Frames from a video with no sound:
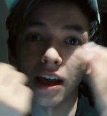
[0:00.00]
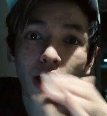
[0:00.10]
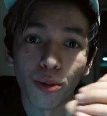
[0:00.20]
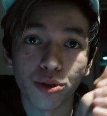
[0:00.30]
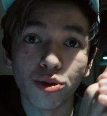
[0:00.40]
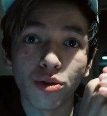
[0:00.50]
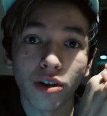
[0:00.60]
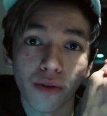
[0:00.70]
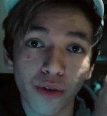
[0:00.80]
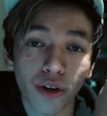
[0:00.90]
helps you
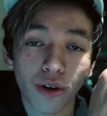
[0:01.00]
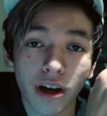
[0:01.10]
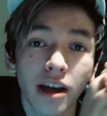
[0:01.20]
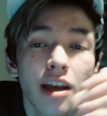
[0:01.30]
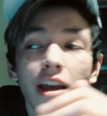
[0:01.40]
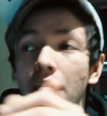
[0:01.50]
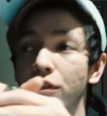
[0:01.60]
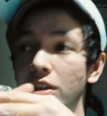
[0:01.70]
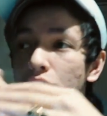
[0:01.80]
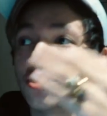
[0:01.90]
convert. Okay,
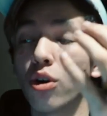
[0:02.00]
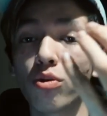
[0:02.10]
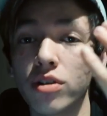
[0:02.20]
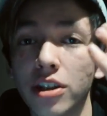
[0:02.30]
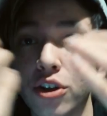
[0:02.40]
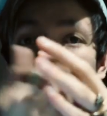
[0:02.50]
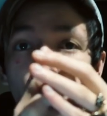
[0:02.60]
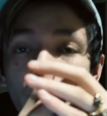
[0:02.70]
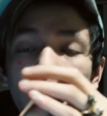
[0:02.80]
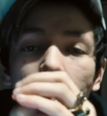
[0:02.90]
if you guys don't really
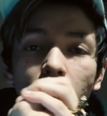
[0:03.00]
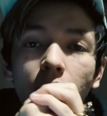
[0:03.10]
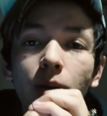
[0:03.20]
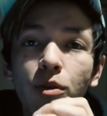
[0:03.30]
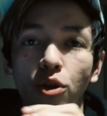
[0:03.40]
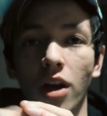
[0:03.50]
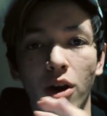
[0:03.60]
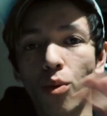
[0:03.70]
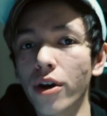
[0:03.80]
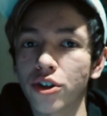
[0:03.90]
know you know,
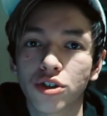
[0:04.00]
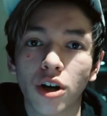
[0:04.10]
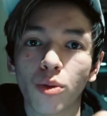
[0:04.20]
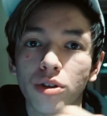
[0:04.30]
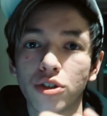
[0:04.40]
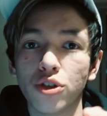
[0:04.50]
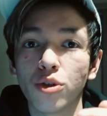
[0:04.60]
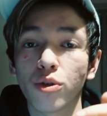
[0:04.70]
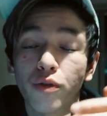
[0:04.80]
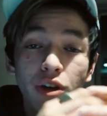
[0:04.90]
kind of where to start, what to
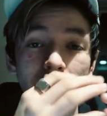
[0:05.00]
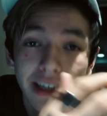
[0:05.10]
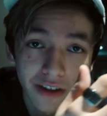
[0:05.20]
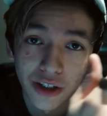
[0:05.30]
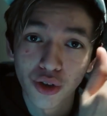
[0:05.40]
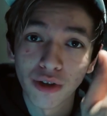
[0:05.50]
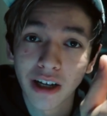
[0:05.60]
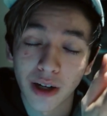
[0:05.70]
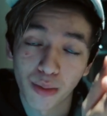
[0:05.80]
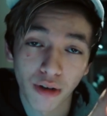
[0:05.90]
do for any of these three
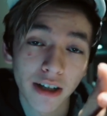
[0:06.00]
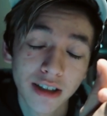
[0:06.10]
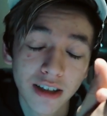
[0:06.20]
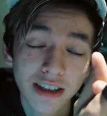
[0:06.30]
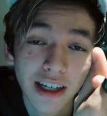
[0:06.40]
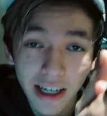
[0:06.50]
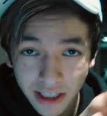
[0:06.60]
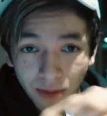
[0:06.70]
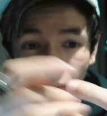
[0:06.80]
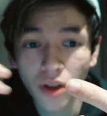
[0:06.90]
kind of processes,
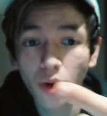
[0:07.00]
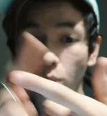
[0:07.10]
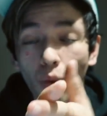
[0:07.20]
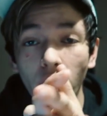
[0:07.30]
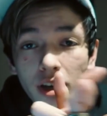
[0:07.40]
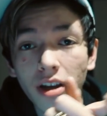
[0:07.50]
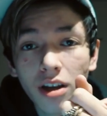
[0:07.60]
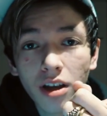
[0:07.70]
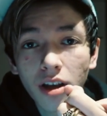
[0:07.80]
guys. One,